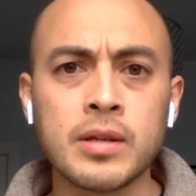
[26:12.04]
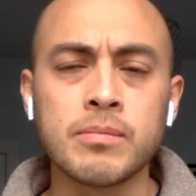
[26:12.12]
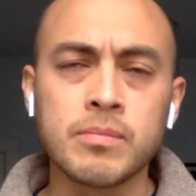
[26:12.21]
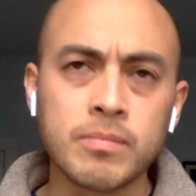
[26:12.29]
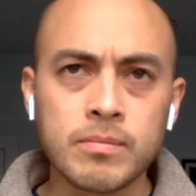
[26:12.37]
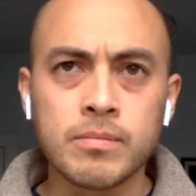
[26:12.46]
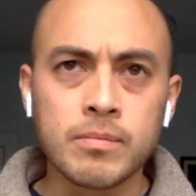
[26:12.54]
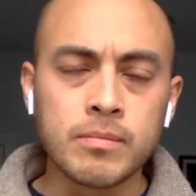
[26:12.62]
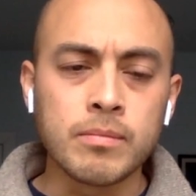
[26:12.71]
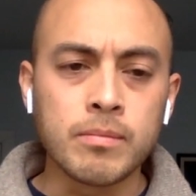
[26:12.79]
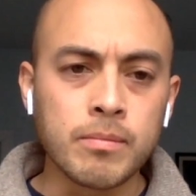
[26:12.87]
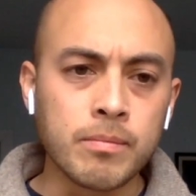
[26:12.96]
kind of
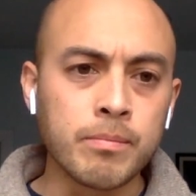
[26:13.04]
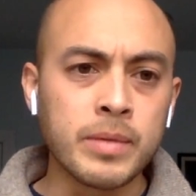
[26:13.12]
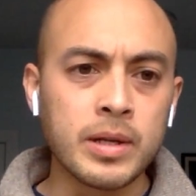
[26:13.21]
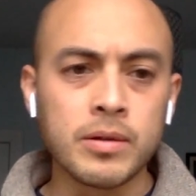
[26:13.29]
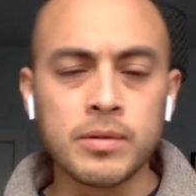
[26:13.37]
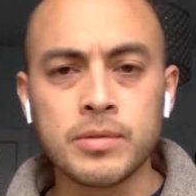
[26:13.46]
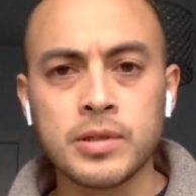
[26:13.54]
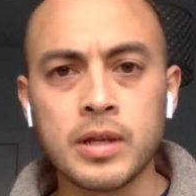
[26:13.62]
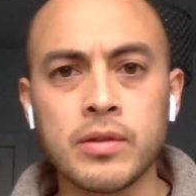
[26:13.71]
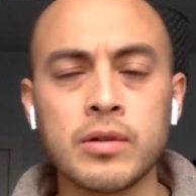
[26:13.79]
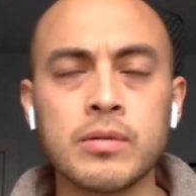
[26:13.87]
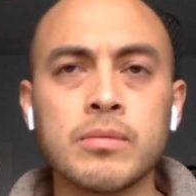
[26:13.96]

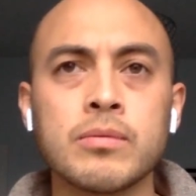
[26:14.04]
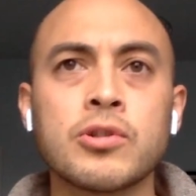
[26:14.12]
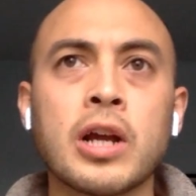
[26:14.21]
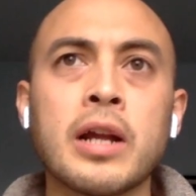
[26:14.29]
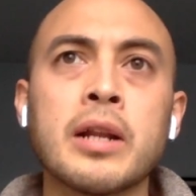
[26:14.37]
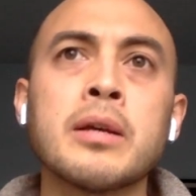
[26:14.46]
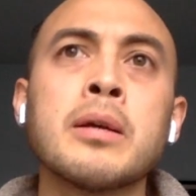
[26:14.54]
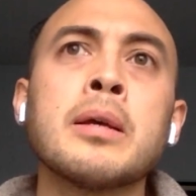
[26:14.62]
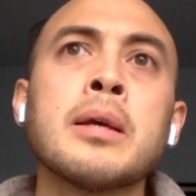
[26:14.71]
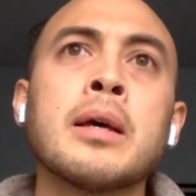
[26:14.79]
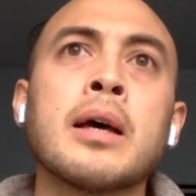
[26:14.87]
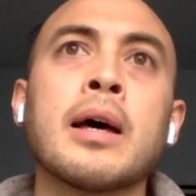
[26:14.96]
middle southern
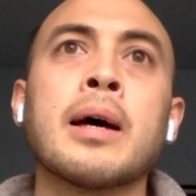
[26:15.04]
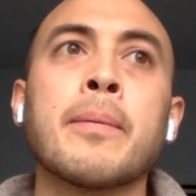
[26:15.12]
China.